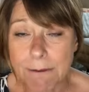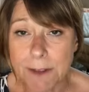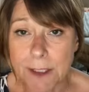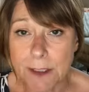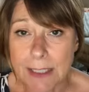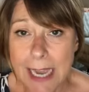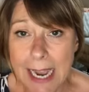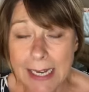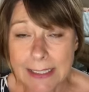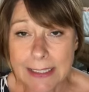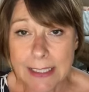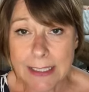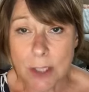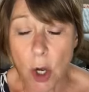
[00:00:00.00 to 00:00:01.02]
fear
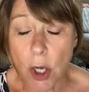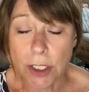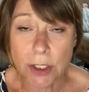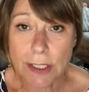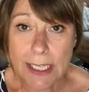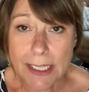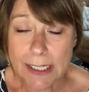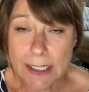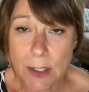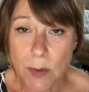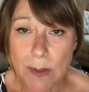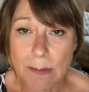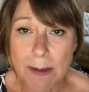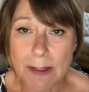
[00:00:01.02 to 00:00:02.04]
tactics on your kid is
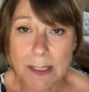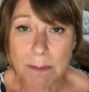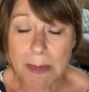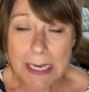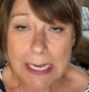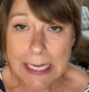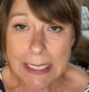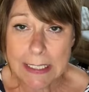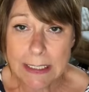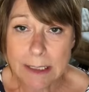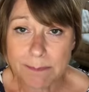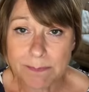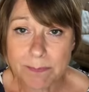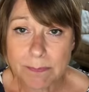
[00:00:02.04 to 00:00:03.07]
3 months behind,